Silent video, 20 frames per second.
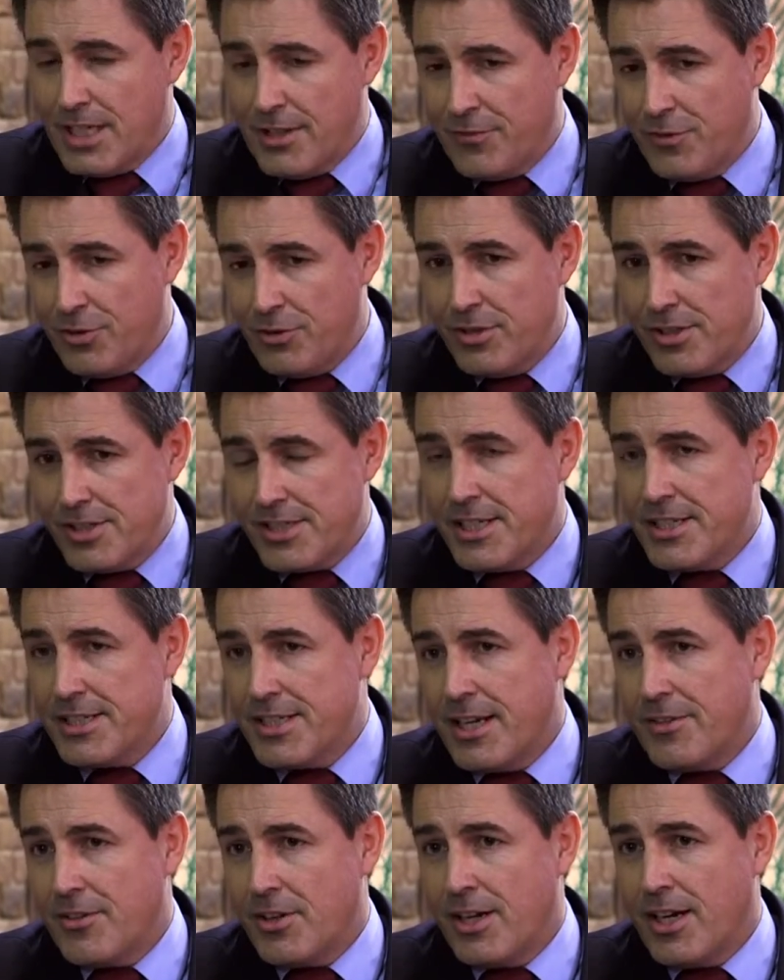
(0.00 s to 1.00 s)
And a few years then
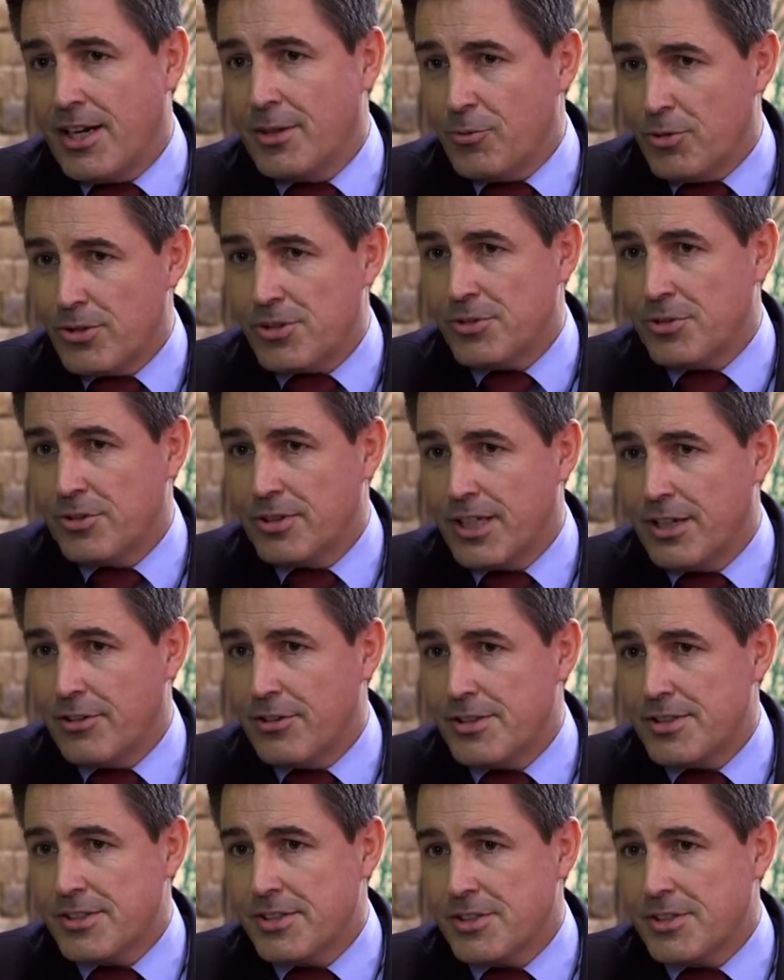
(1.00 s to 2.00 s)
down the line, what's your current